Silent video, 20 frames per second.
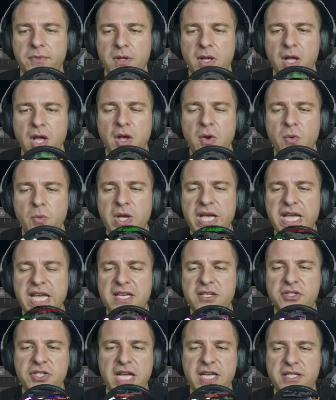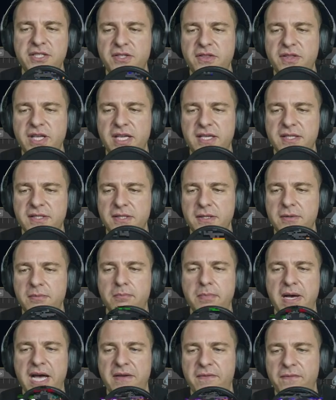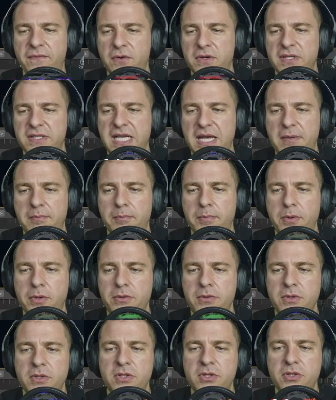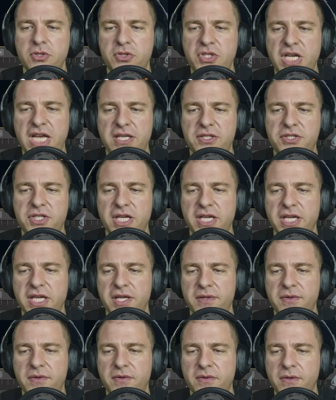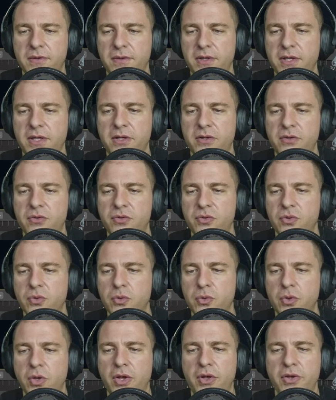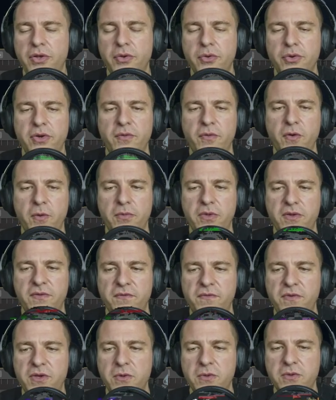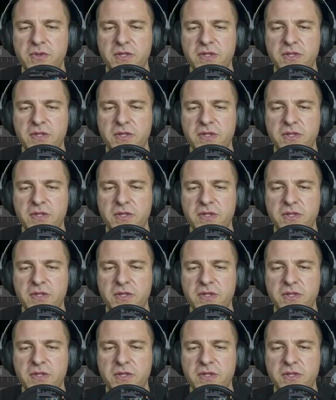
We can change these by, for example, changing it into uniform diffuse,